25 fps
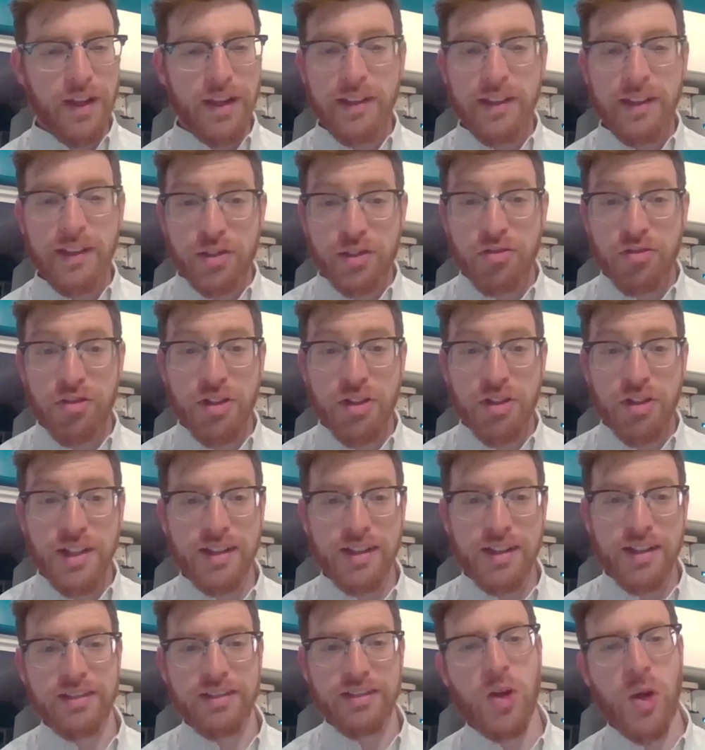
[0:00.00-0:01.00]
It's
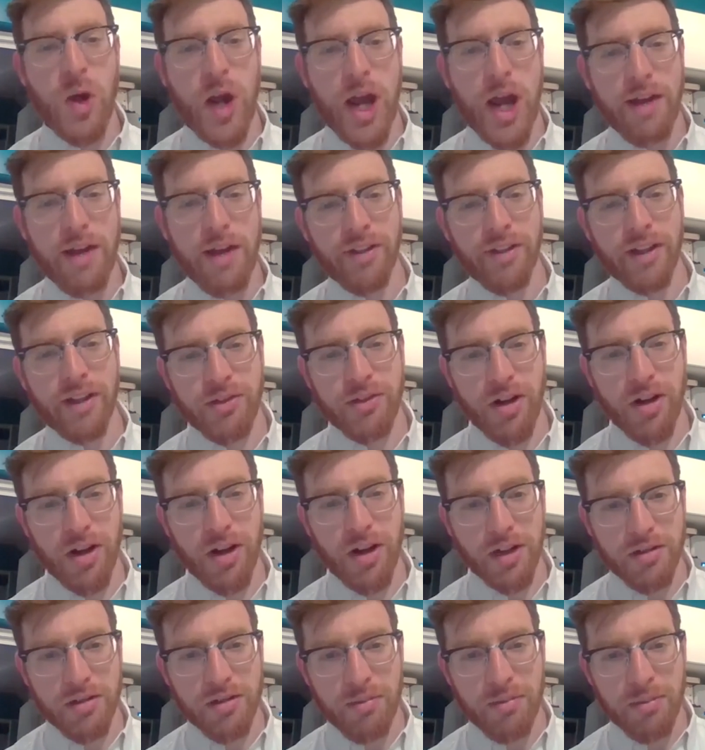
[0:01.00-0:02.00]
tricky not having a
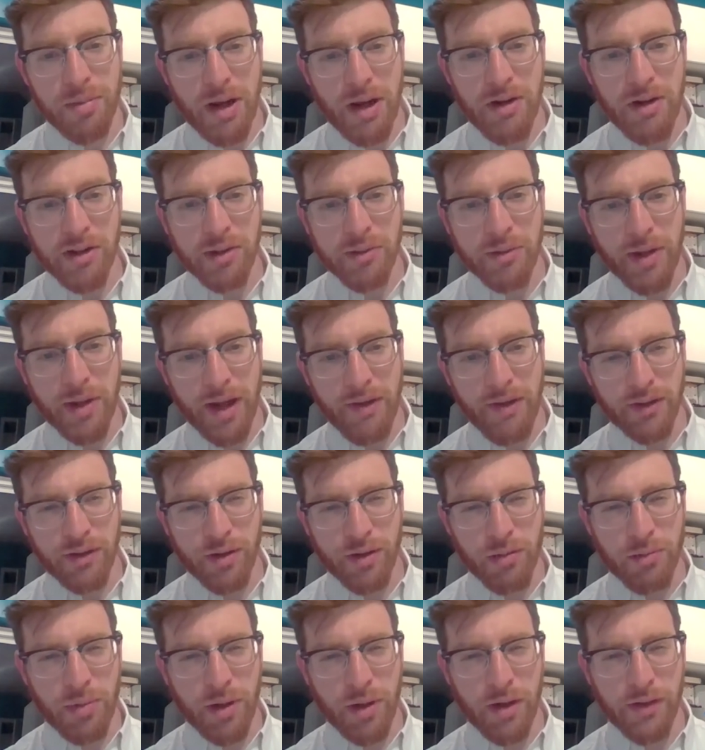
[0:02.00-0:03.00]
structure imposed, but
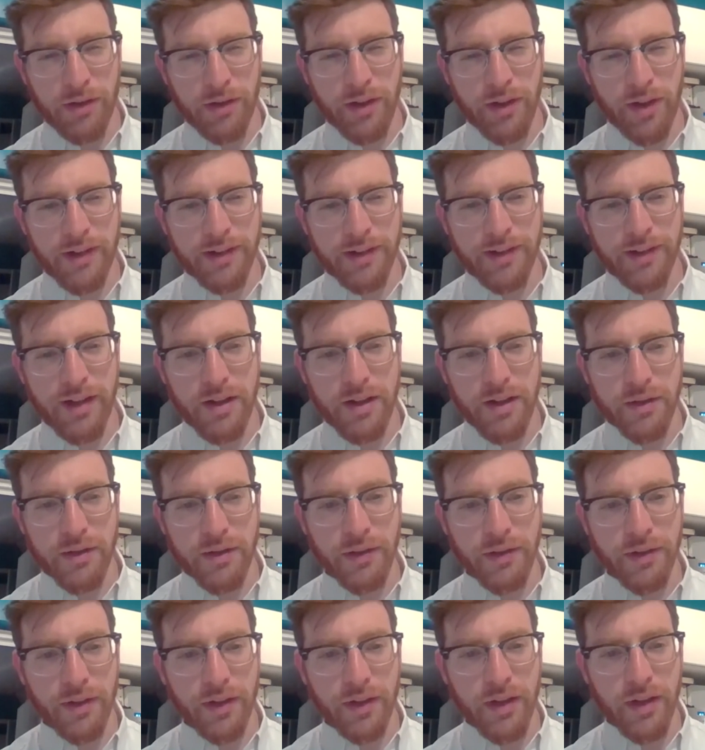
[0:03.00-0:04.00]
having to impose it
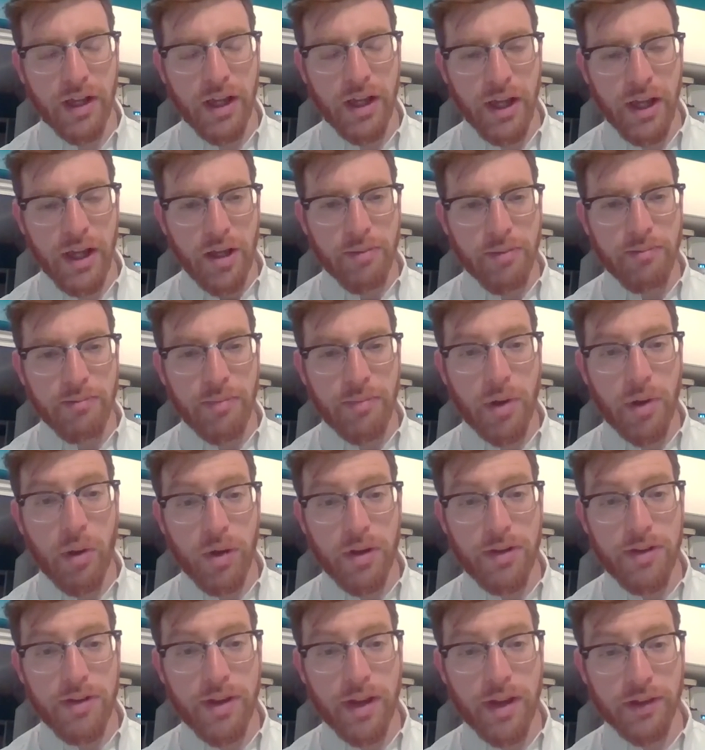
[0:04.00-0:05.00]
ourselves. But
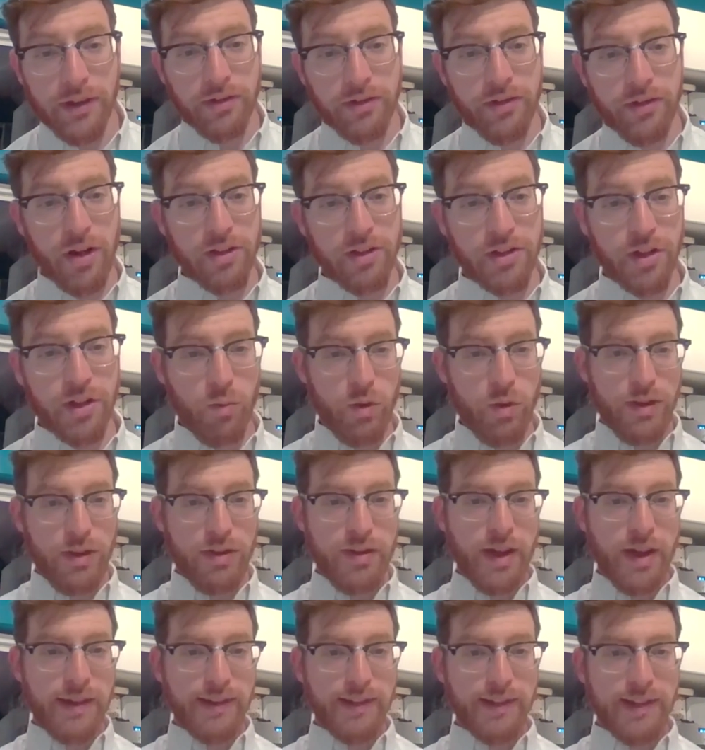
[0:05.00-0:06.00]
with that structure,
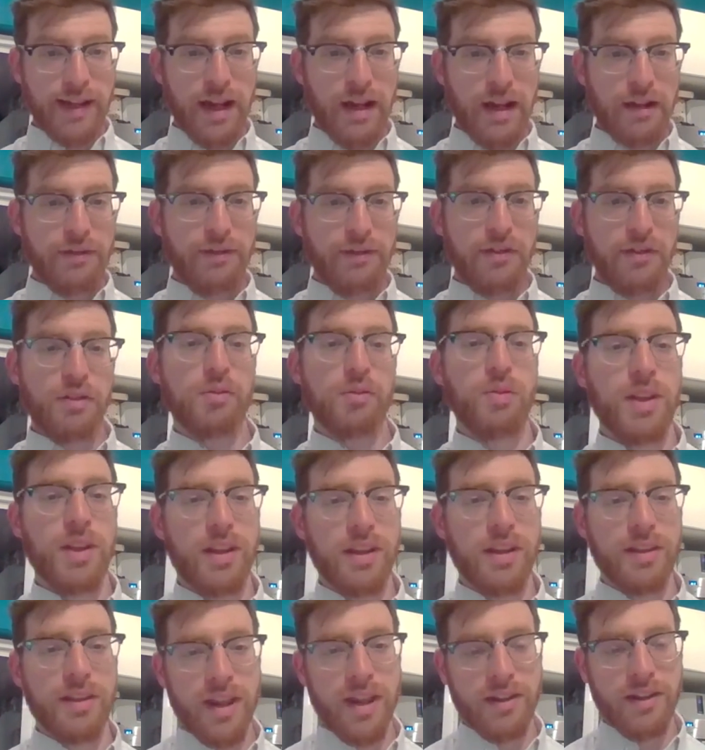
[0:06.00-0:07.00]
with that scaffold, we
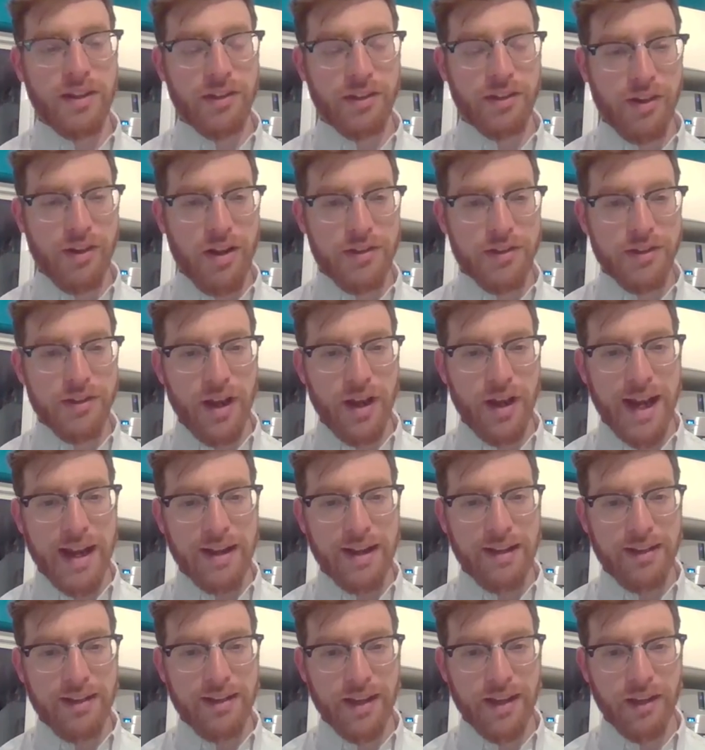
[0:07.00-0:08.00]
can then start to
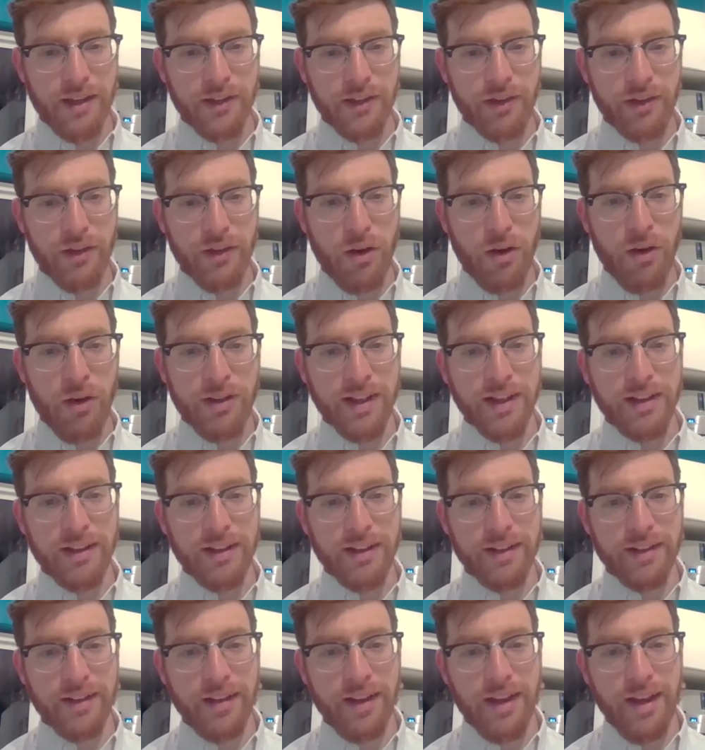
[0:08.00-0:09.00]
hang things on
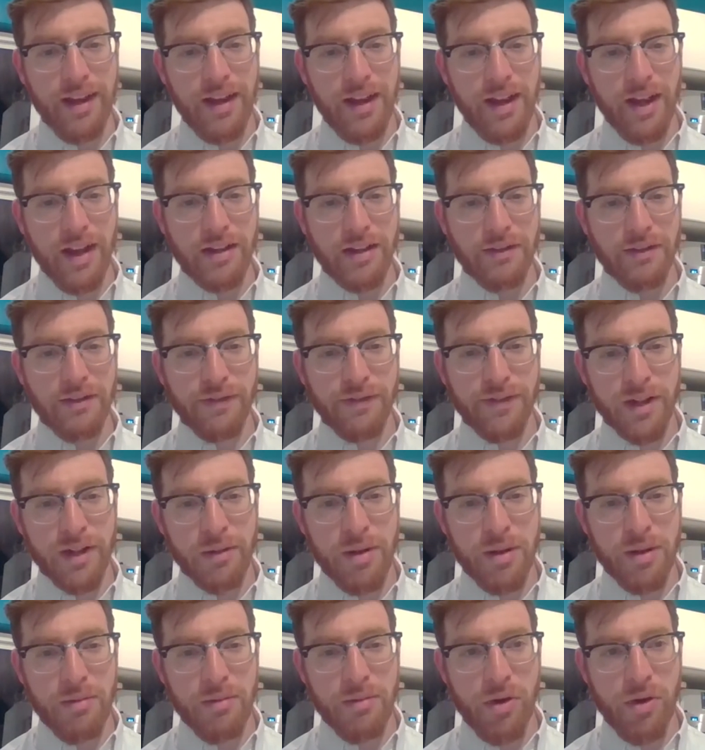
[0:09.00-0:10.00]
it and feel
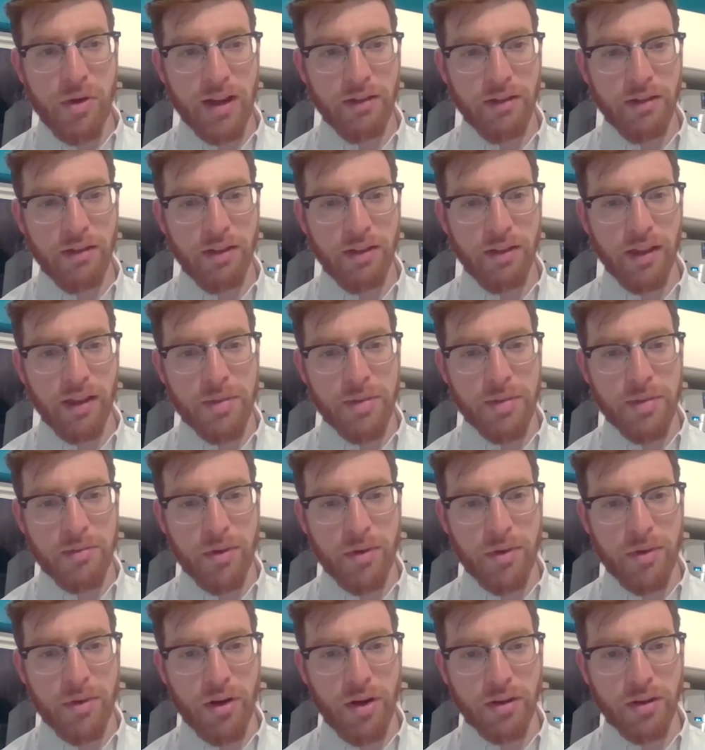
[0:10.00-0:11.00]
a bit more healthy and a bit
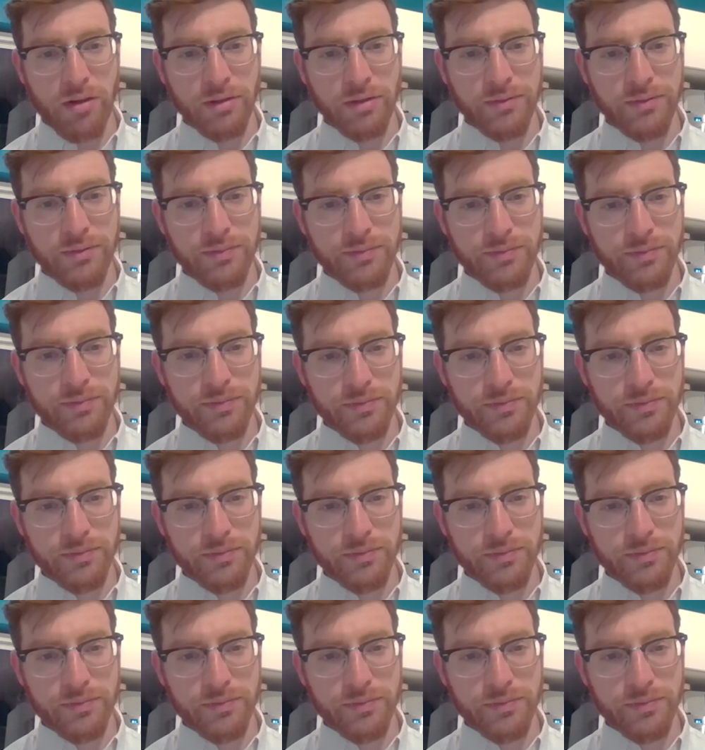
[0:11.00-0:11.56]
more whole.